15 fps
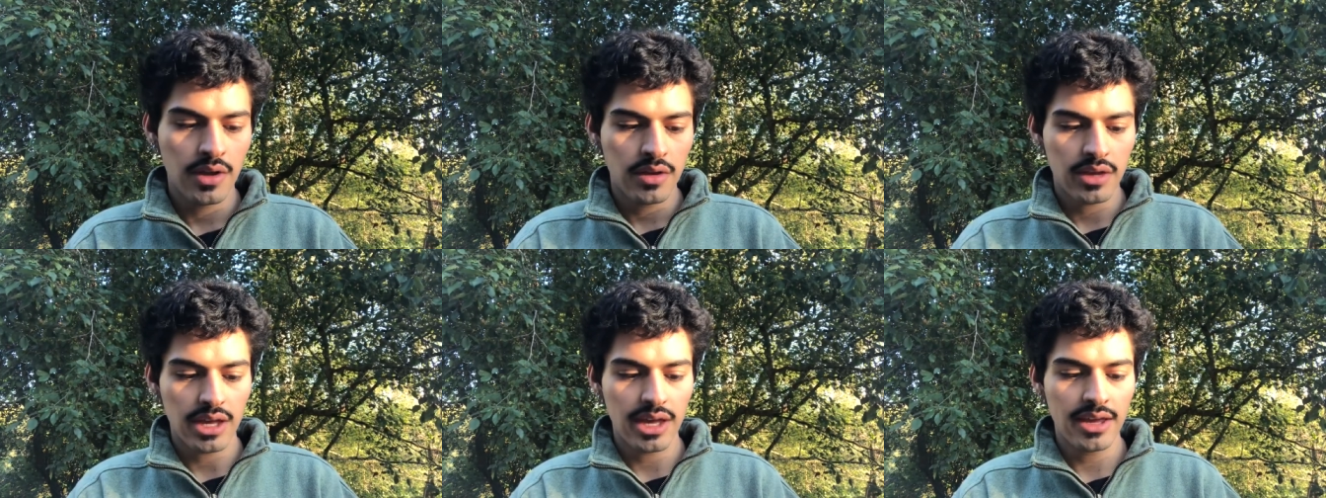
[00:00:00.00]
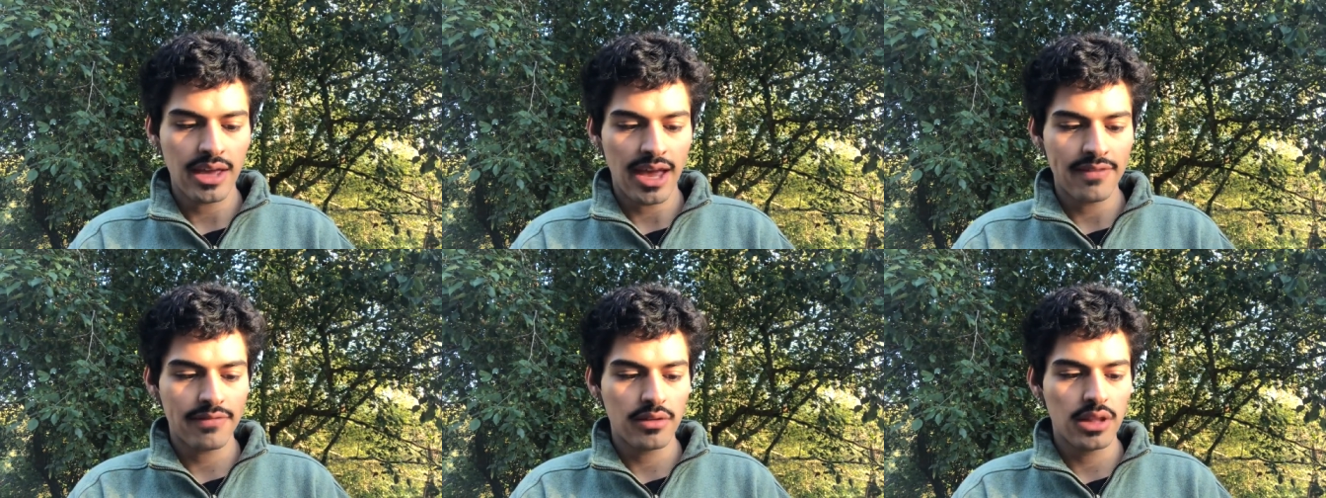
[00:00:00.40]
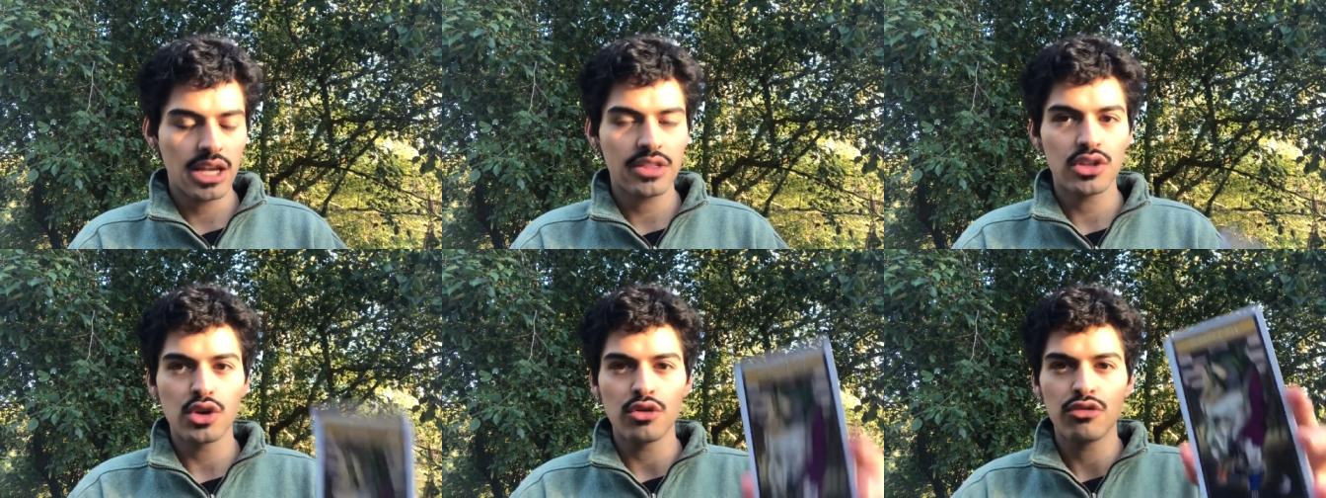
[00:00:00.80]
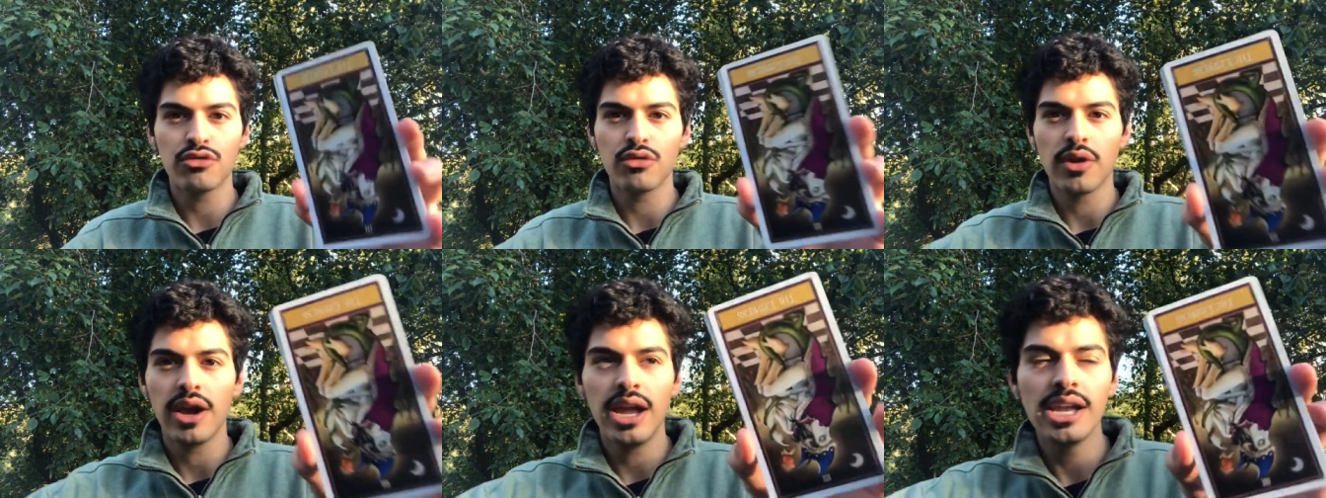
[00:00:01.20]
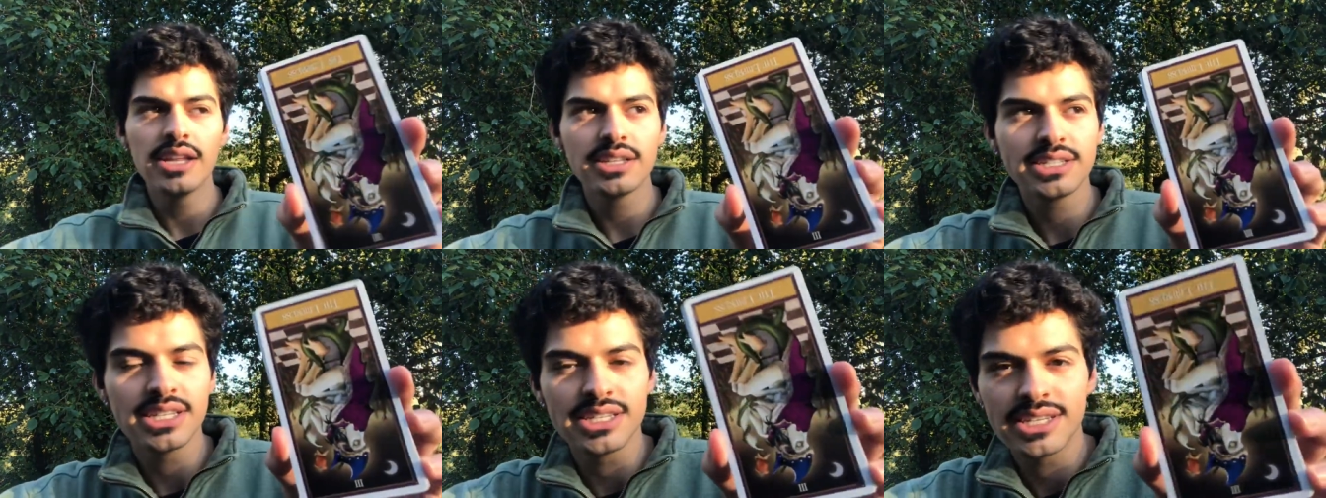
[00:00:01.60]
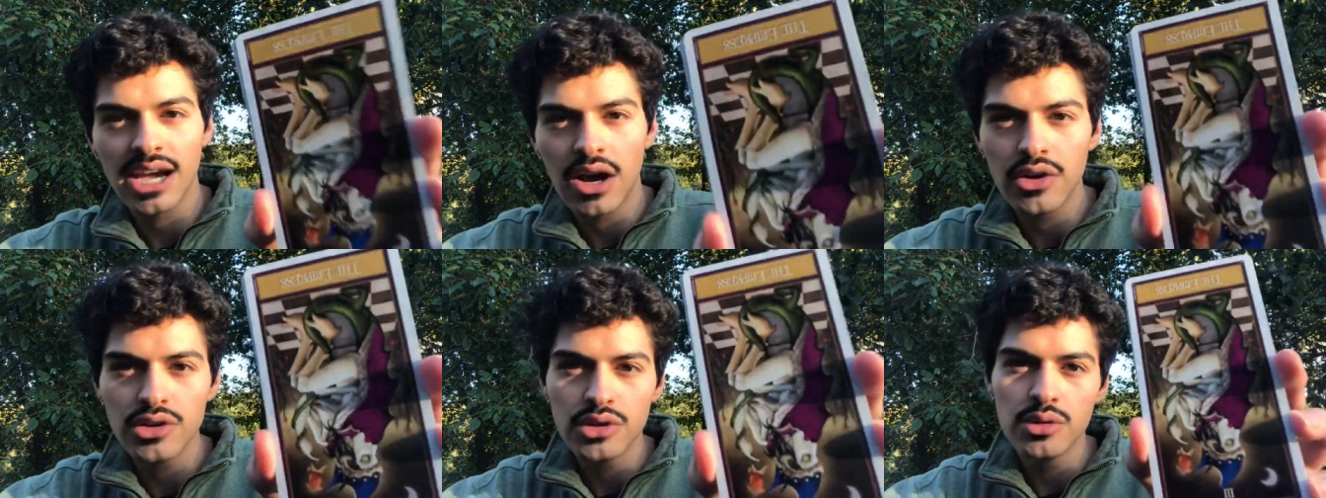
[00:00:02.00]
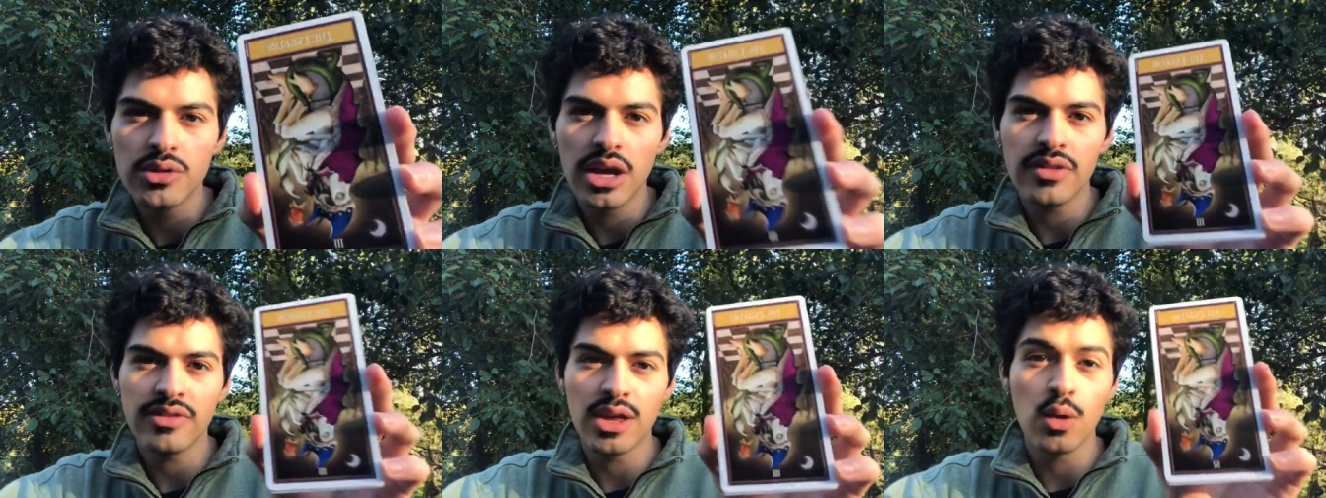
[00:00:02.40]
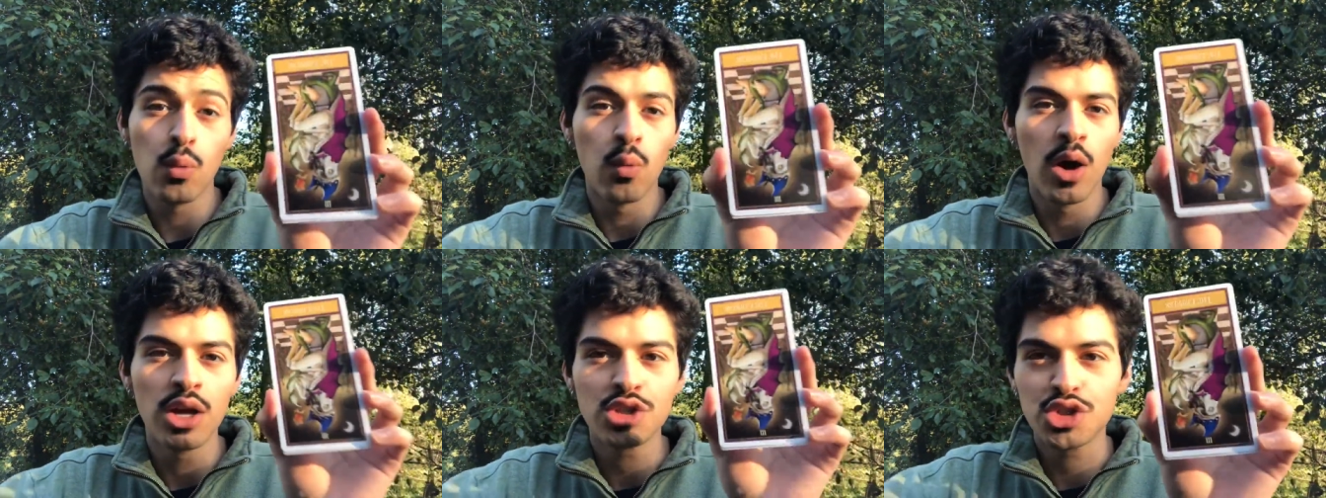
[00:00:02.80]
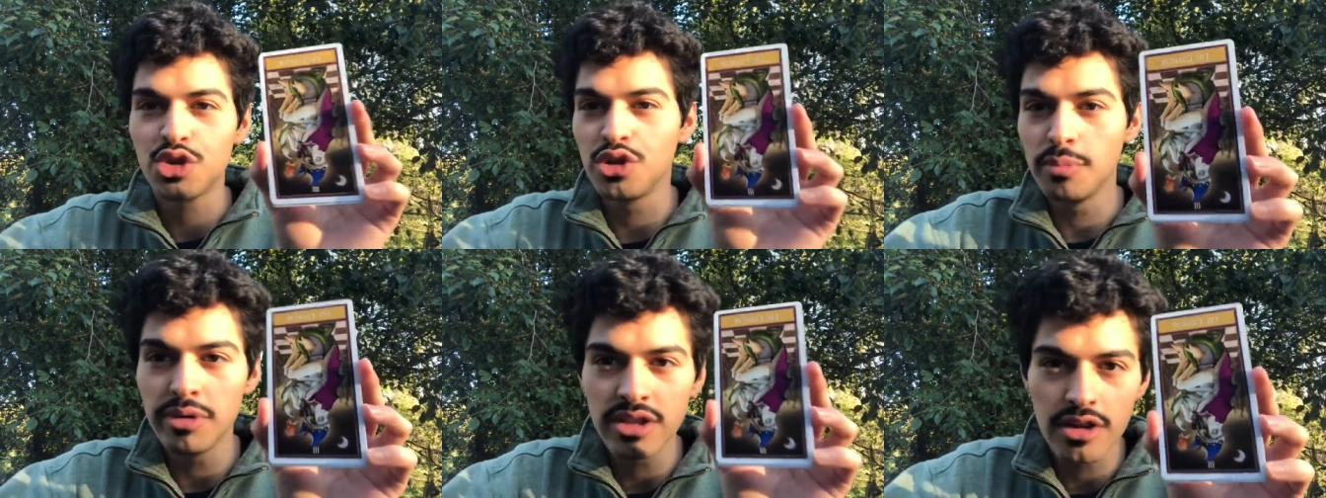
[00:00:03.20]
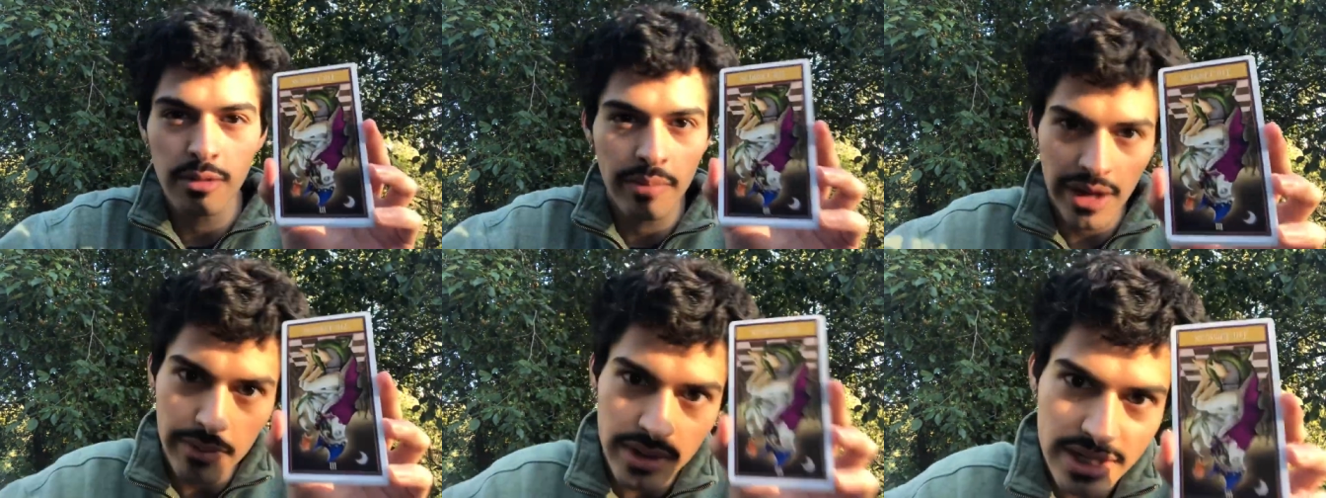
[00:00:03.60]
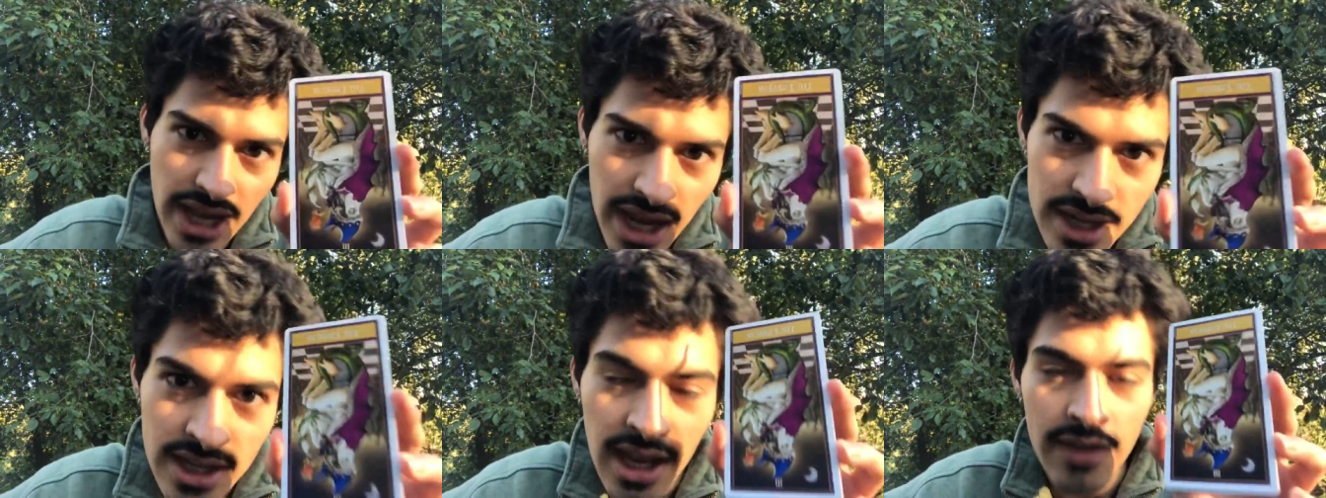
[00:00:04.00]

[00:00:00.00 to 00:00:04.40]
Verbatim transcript: Okay, I feel like they're afraid to tell you that they want you to be their baby daddy.